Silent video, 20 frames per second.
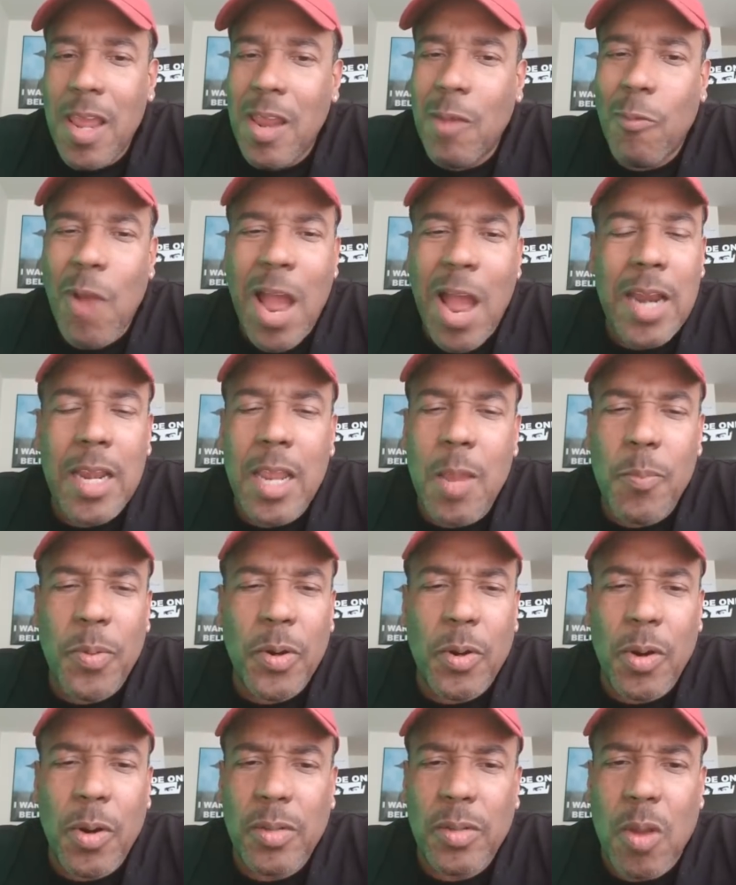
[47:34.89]
Erotic
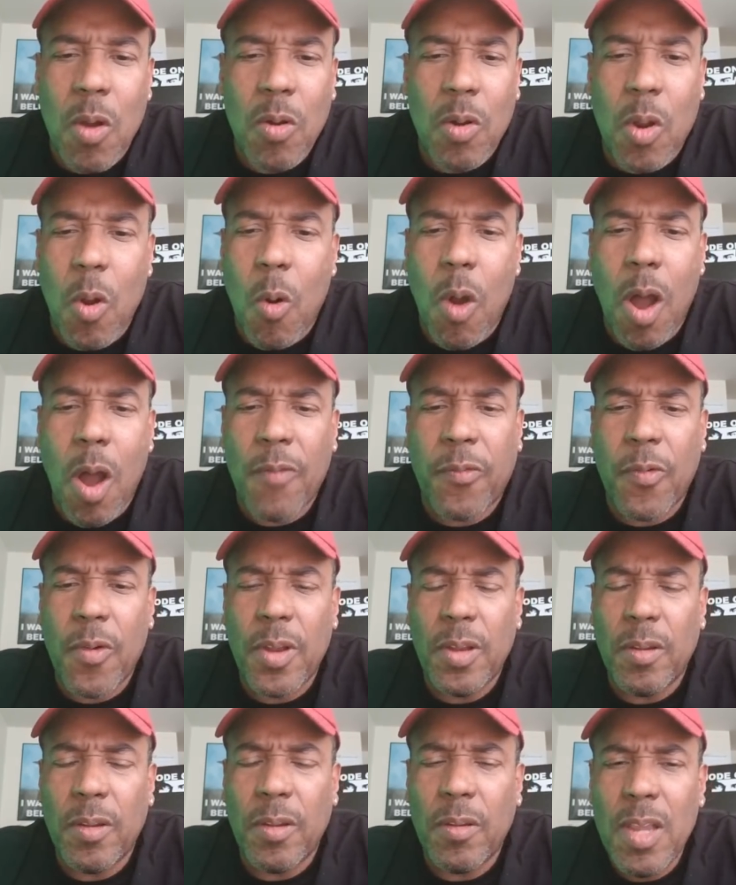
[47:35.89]
hypocrite's going to go off
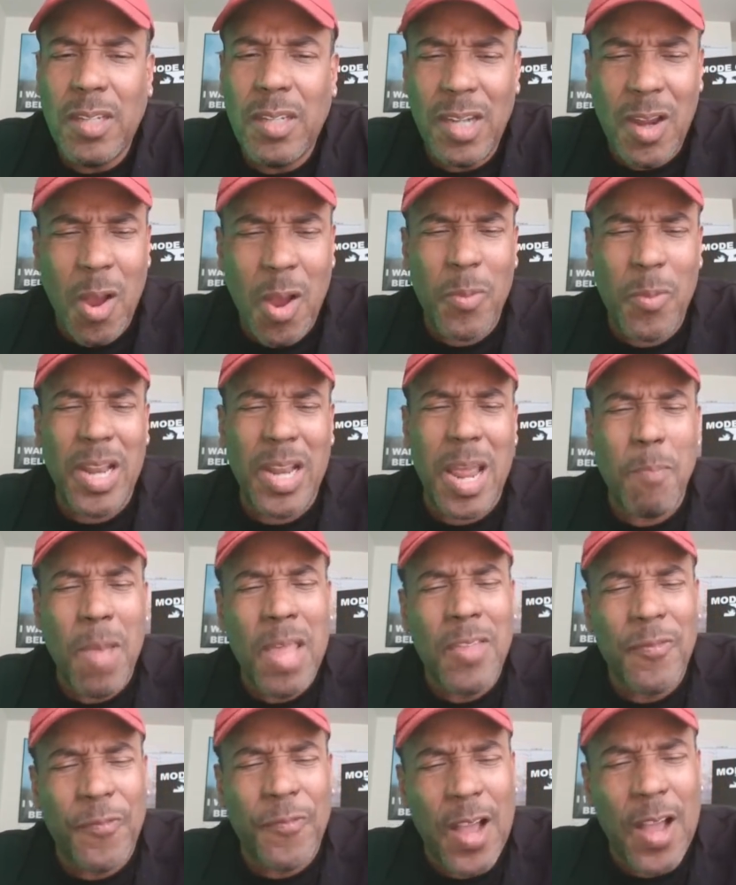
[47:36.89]
on you. She's going to be like,
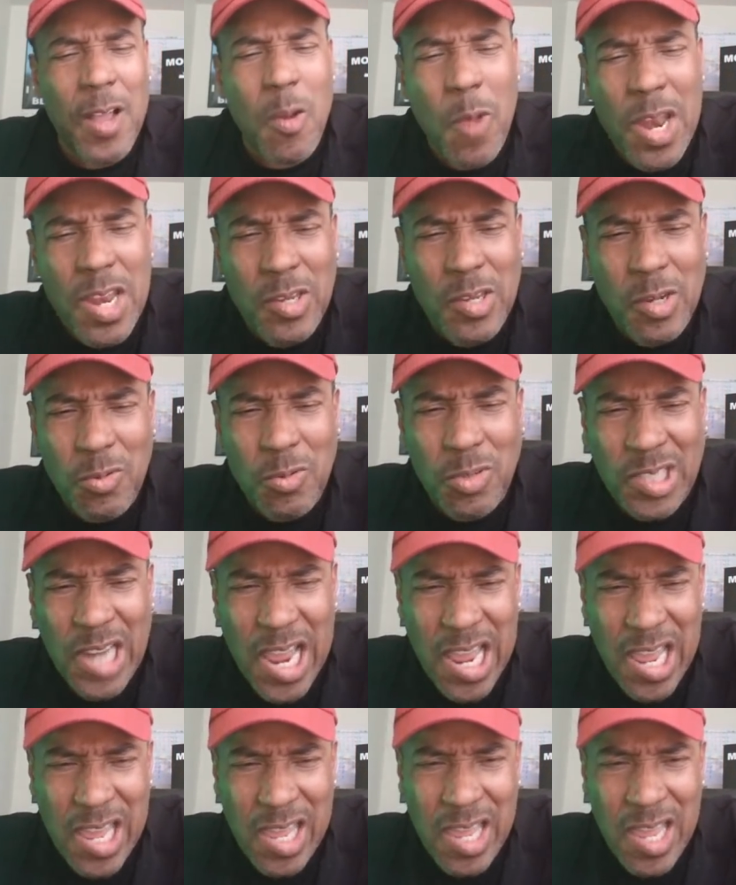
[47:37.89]
motherfucker, what did you
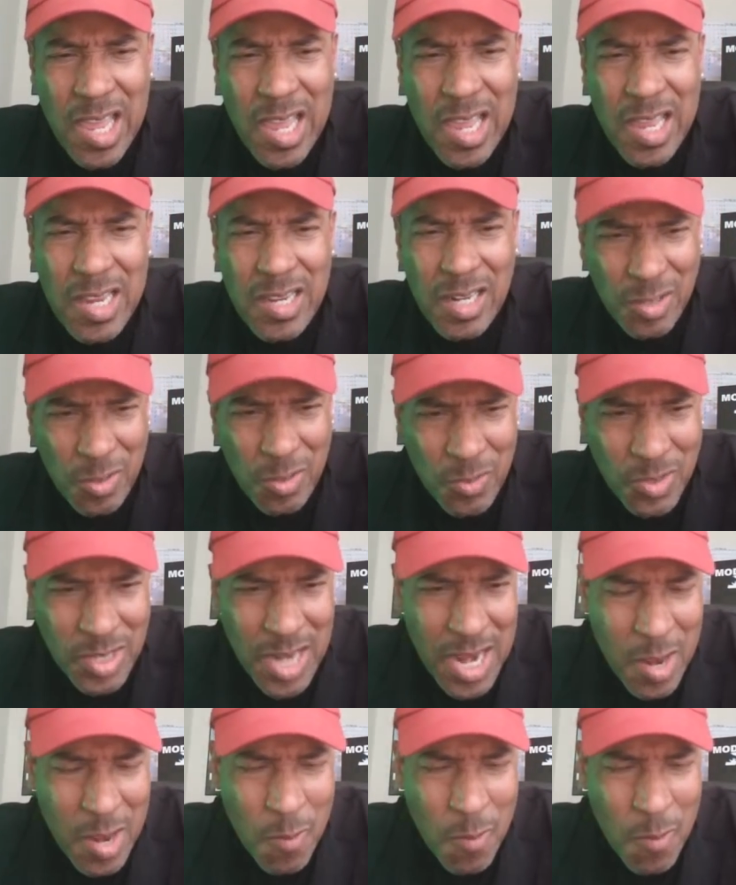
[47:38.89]
say? Did you
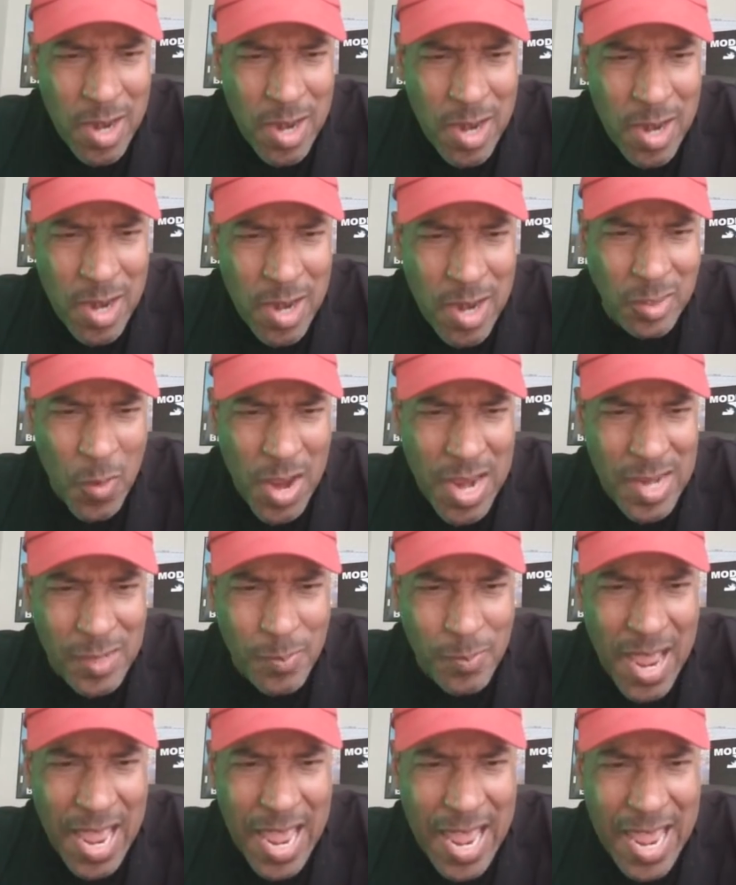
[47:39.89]
say you wanted to
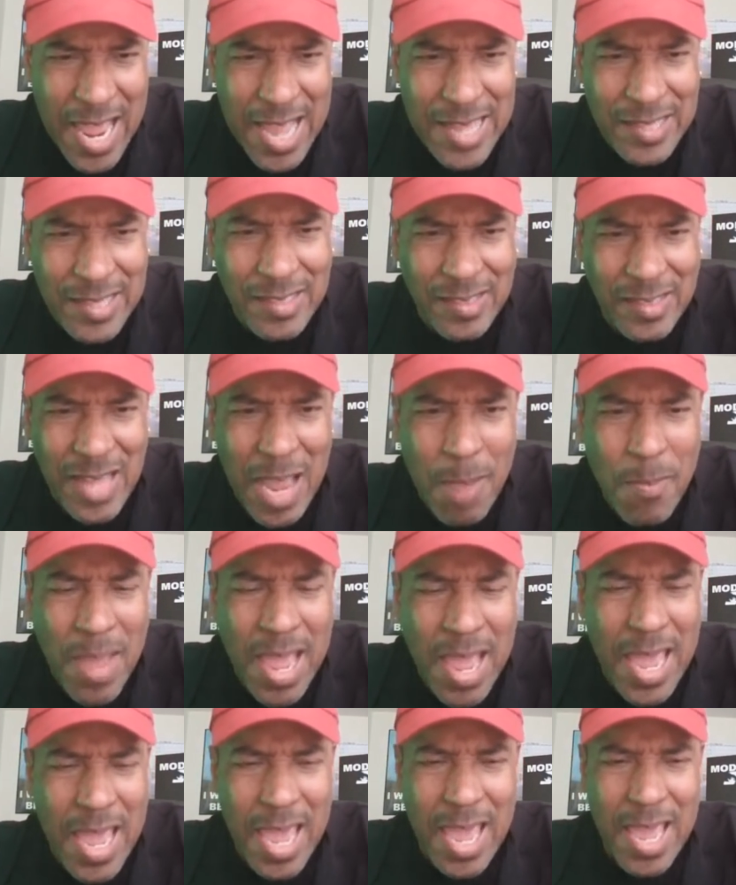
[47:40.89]
squeeze my ass and slap
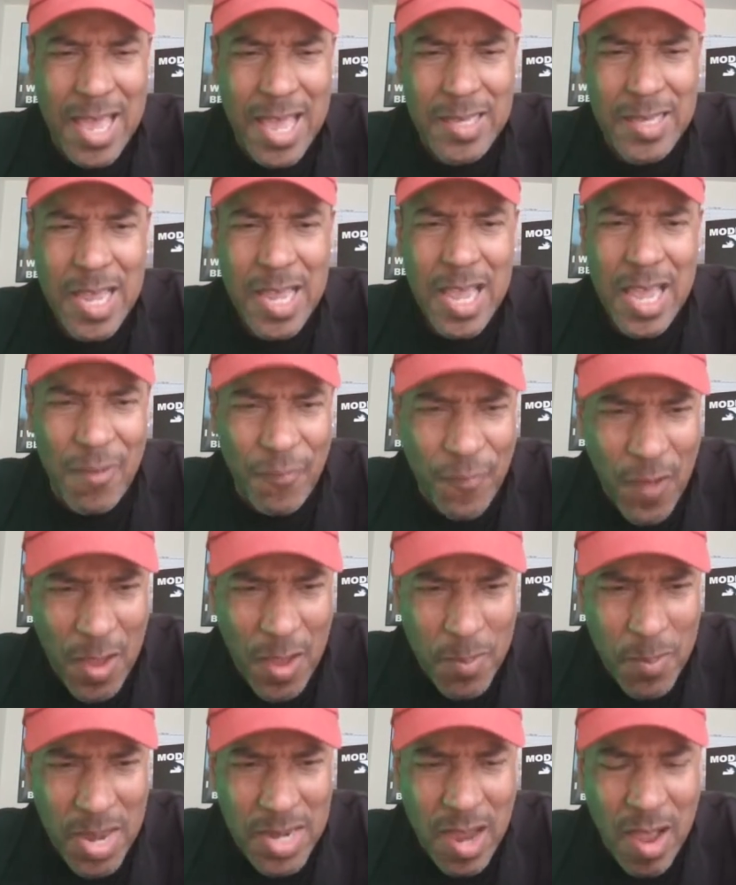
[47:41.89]
my ass and
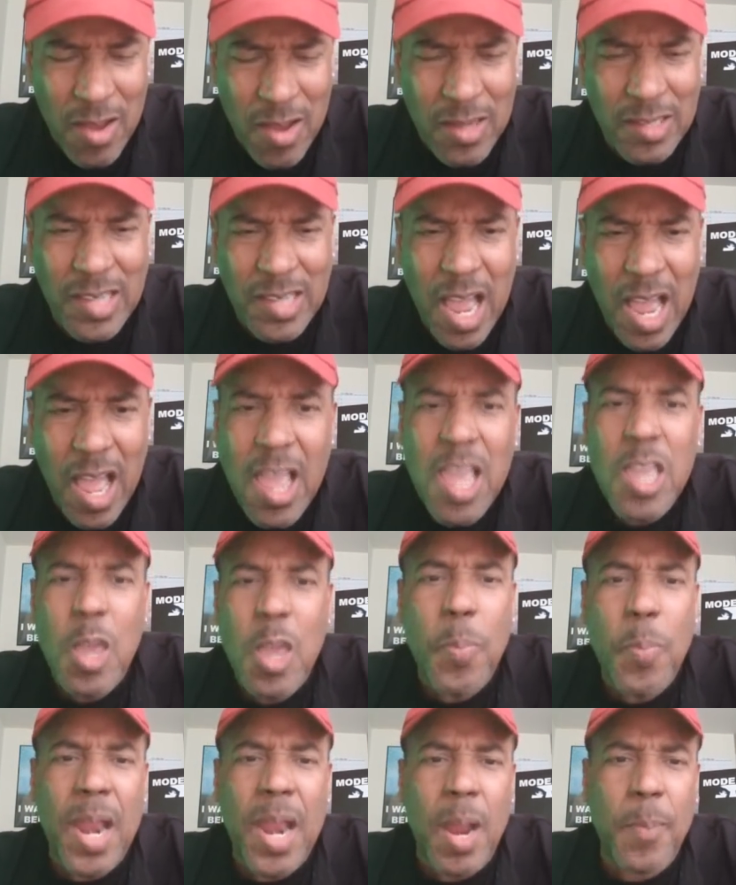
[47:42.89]
fuck me down yourself?
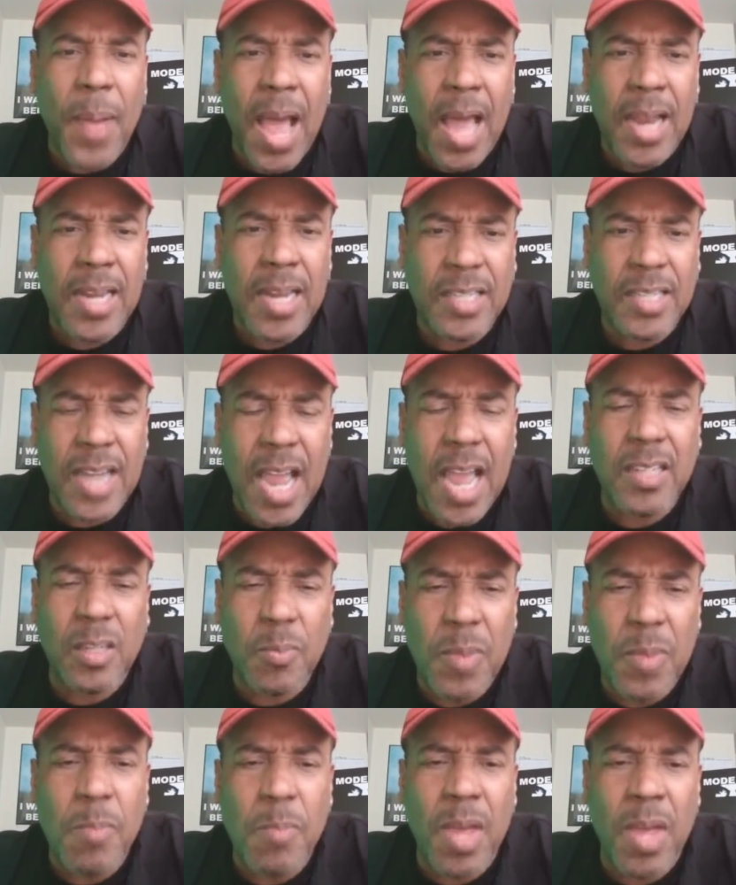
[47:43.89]
You better
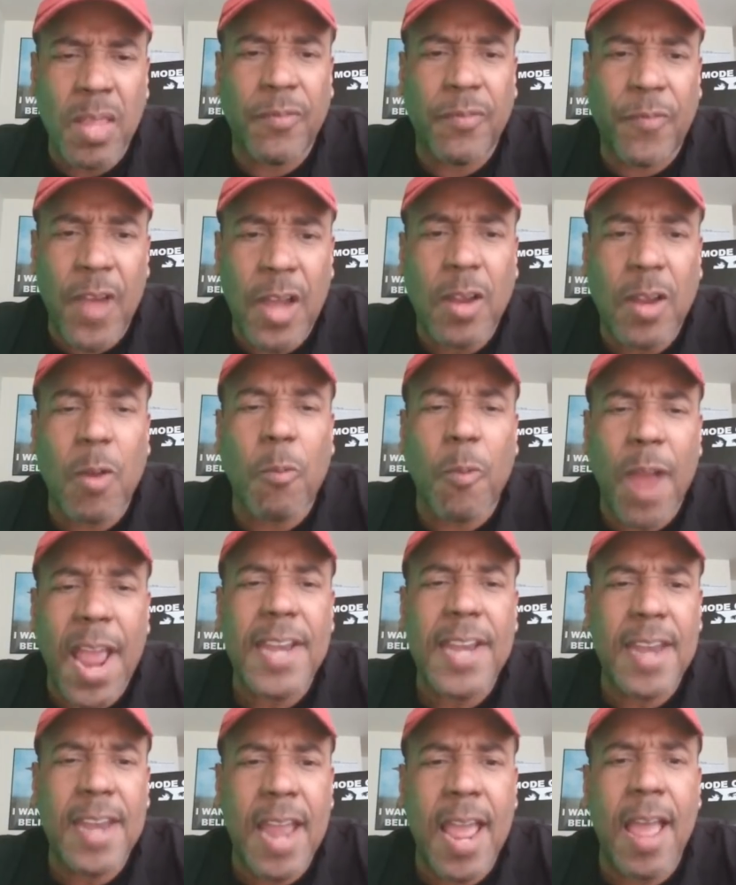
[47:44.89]
apologize to me, motherfucker,
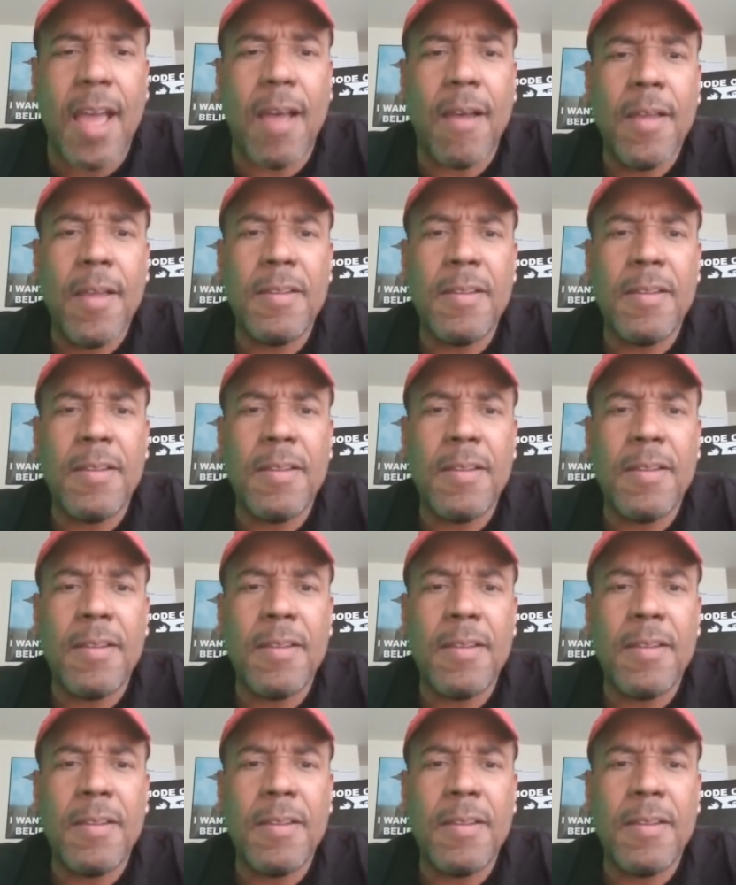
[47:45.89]
right now,